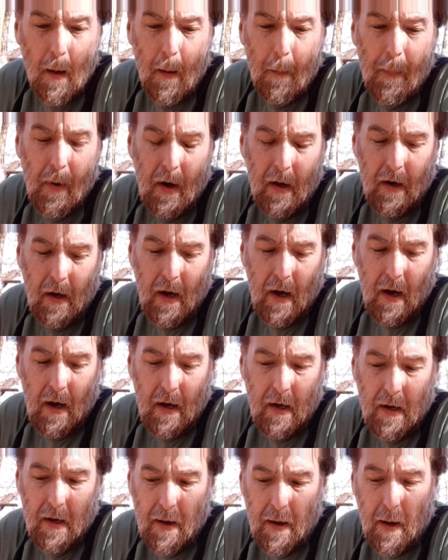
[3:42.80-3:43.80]
But
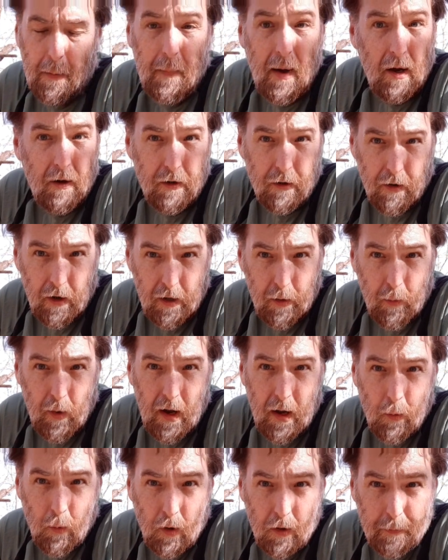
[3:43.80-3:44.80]
I'm out here anyway.
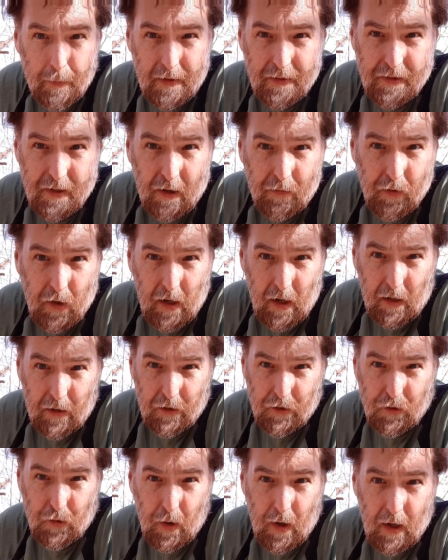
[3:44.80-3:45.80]
I willed myself to get on the
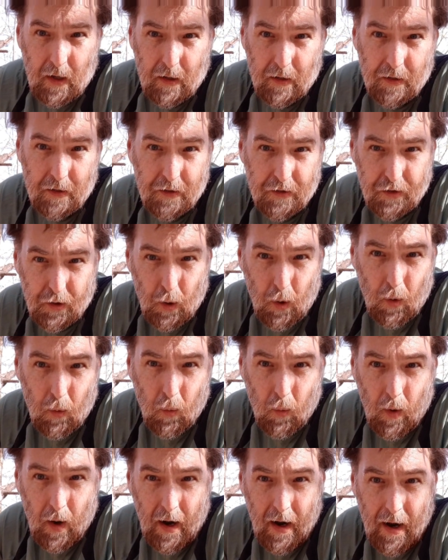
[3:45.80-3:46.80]
trail,
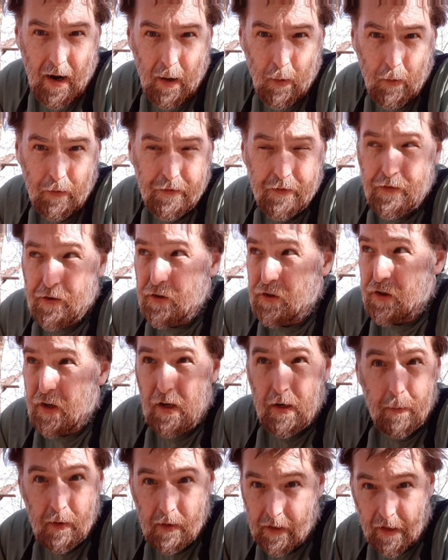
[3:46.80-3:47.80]
so I wasn't just going
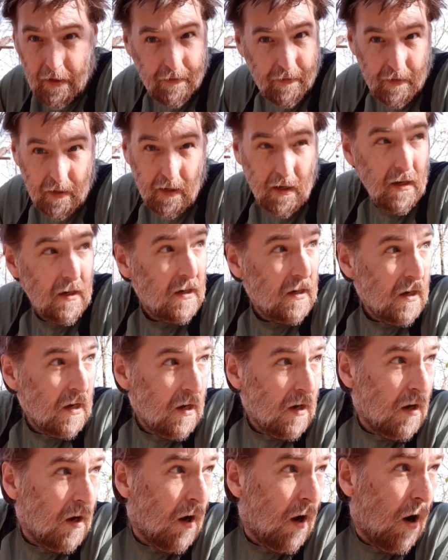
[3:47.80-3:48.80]
to be lazy
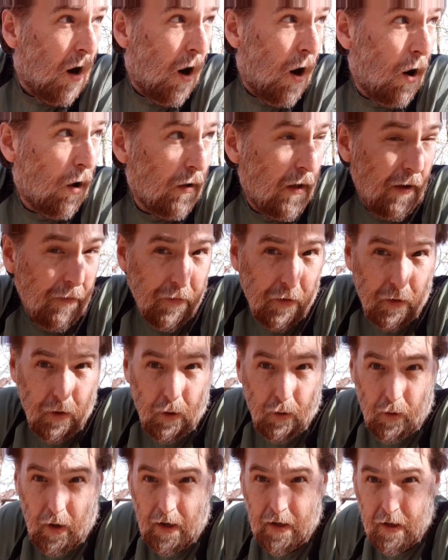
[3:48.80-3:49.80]
all
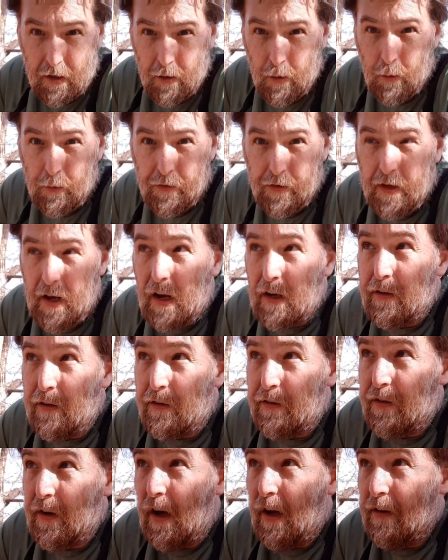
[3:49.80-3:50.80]
afternoon. I could use the
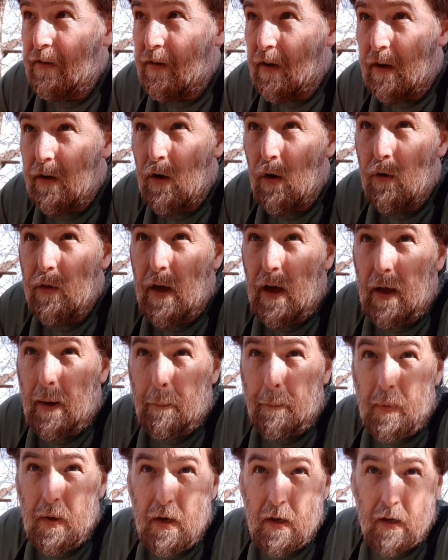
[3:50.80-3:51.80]
exercise. I know that
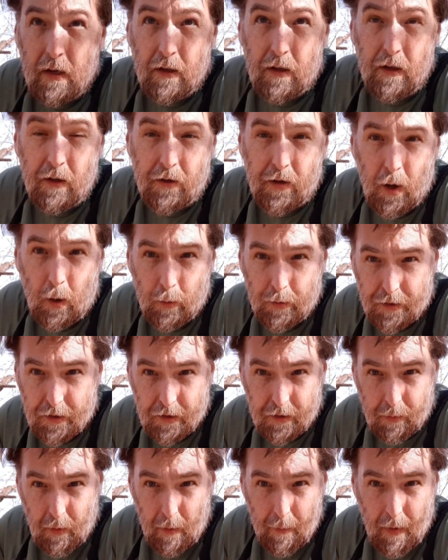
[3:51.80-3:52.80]
being in
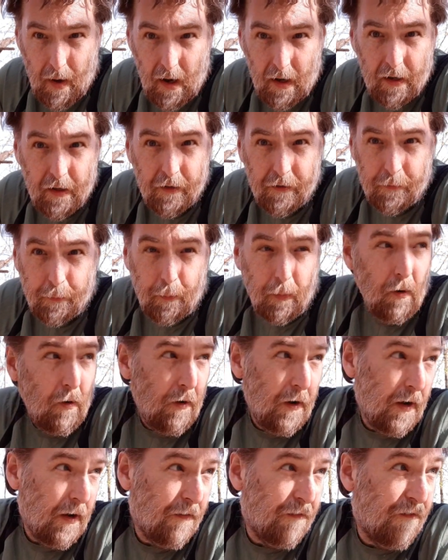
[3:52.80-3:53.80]
ketosis, my body is
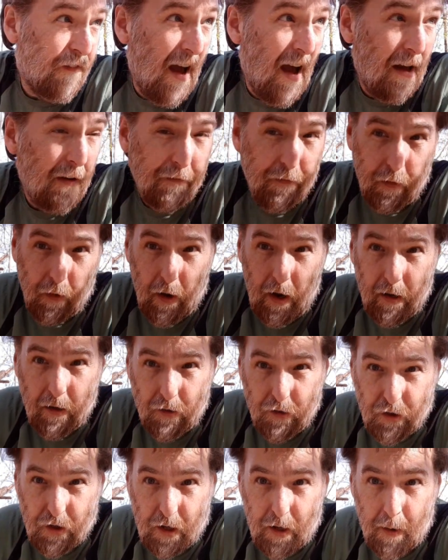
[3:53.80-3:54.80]
burning fat for
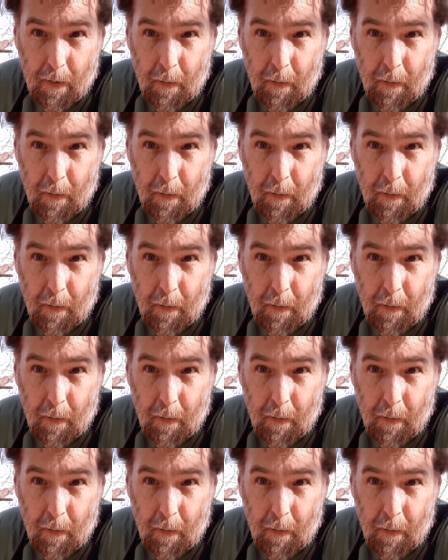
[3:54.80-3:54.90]
energy.